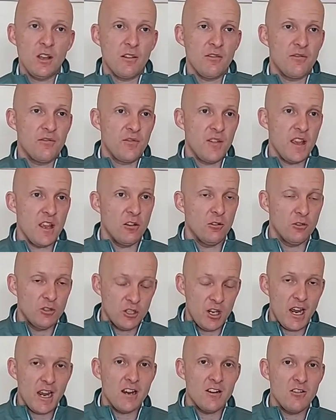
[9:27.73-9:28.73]
That feel
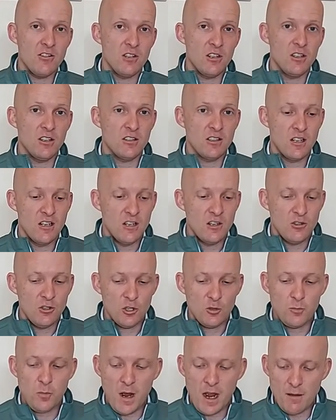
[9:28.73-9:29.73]
changes
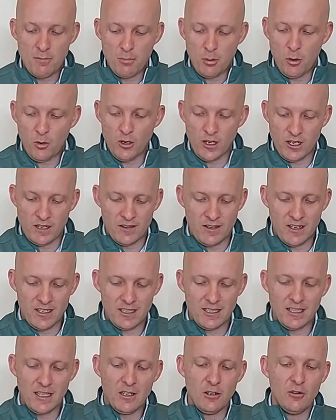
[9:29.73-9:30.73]
just by putting
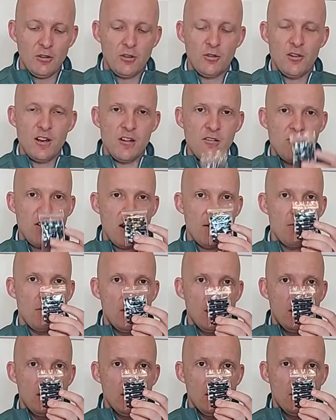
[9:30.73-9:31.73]
this little 3 gram